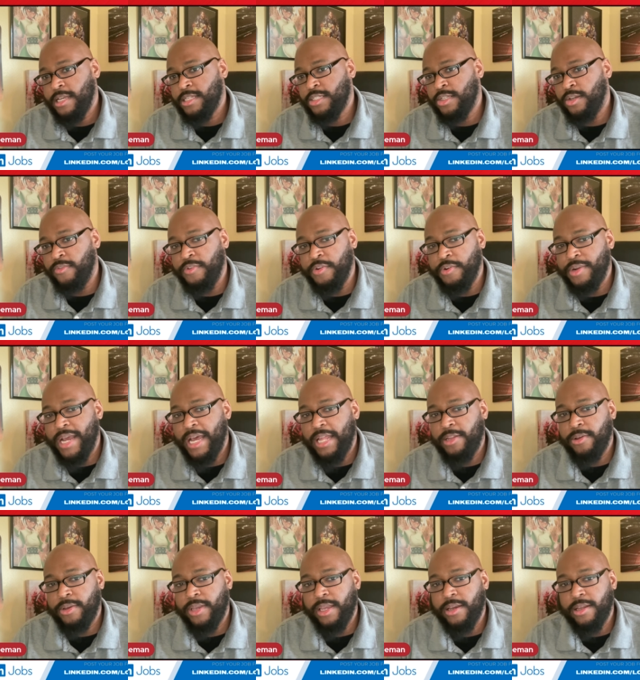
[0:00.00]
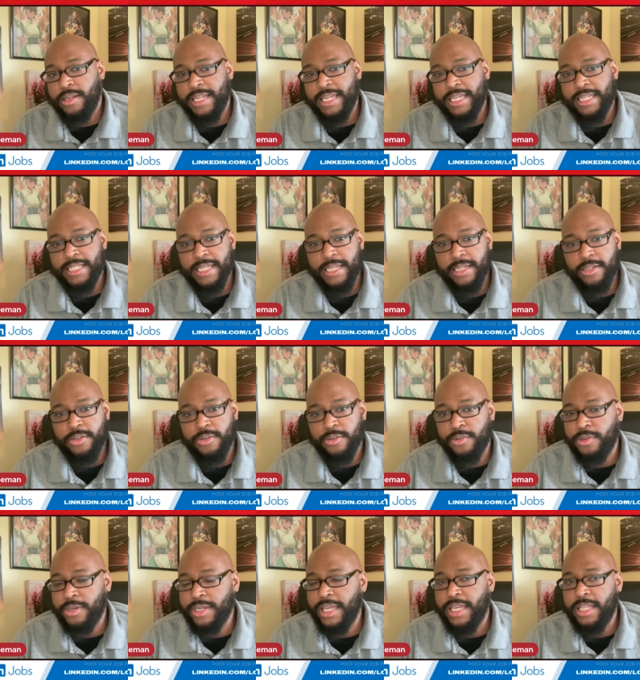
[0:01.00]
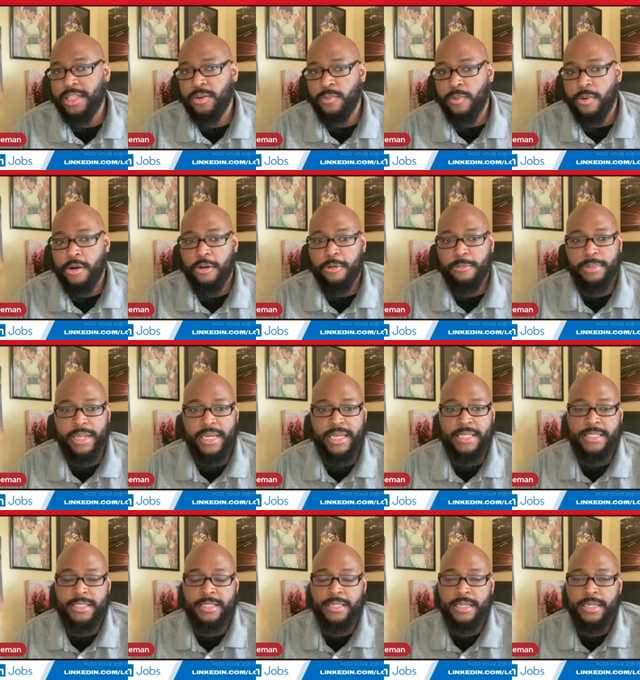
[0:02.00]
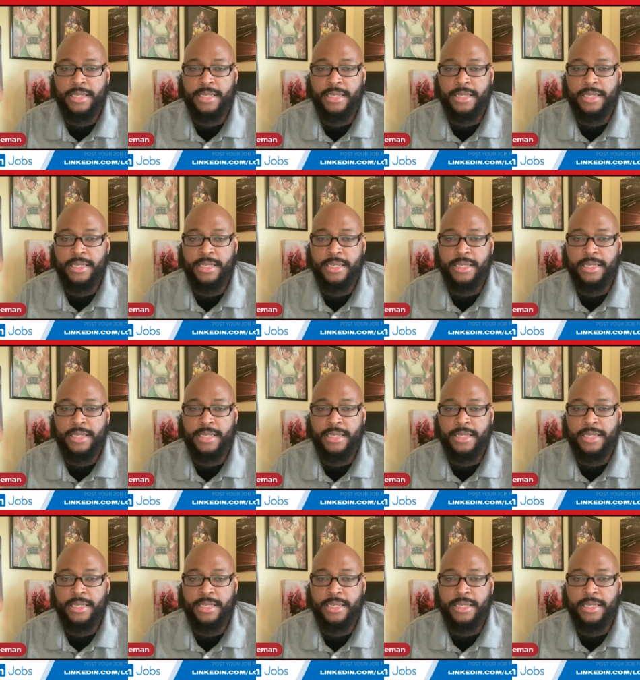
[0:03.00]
So if you're not looking on LinkedIn, you're looking in the wrong place.